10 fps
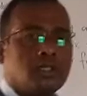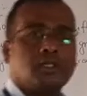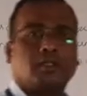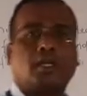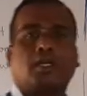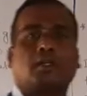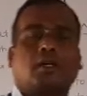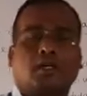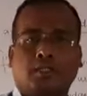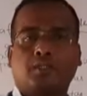
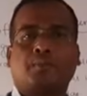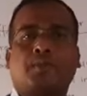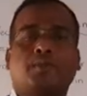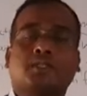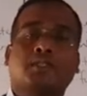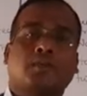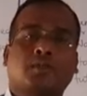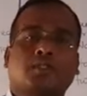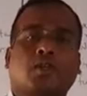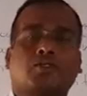there in the previous
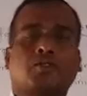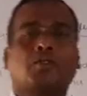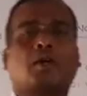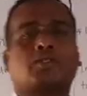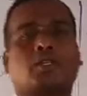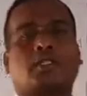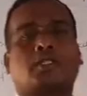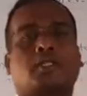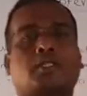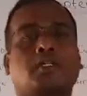chapters also you have studied
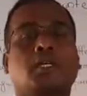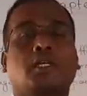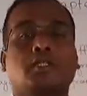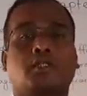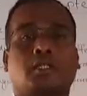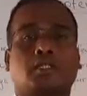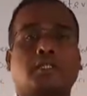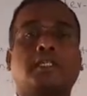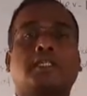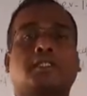that
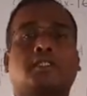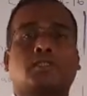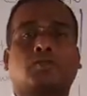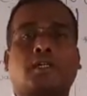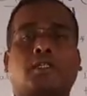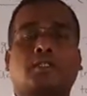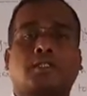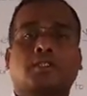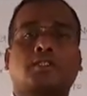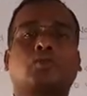irrigations water
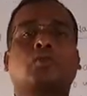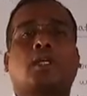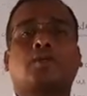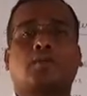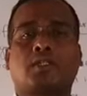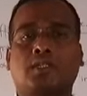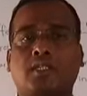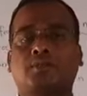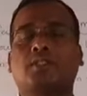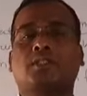there are two types, one
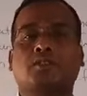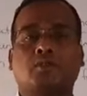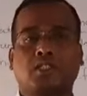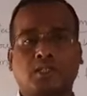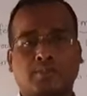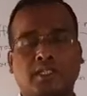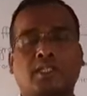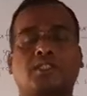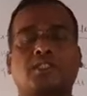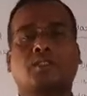drip systems, one sprinkle
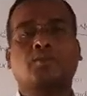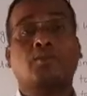systems,